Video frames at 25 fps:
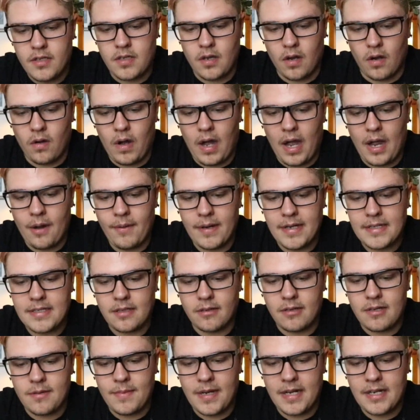So I wait
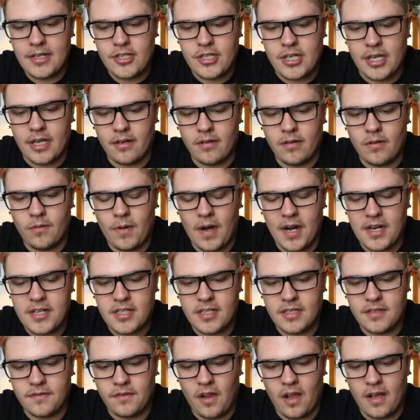till he made a channel and watched
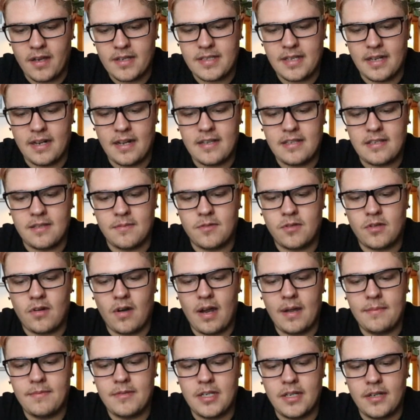his vlogs, and I
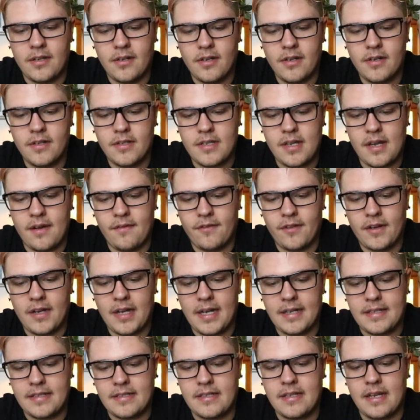subscribed to yours and
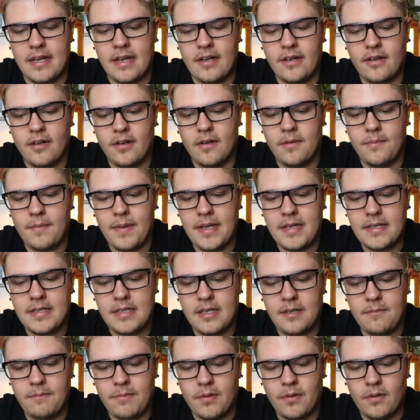forgot to say you're
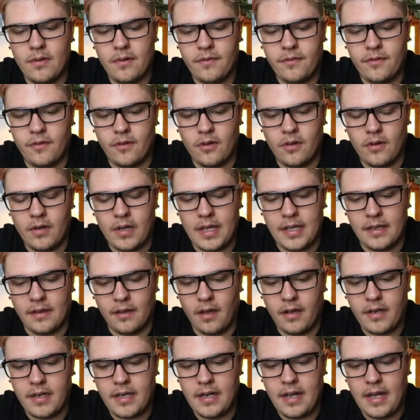amazing, beautiful, and
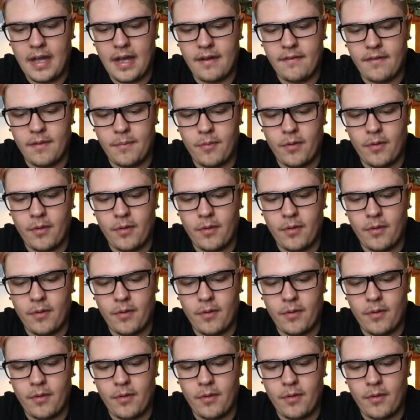lucky to have a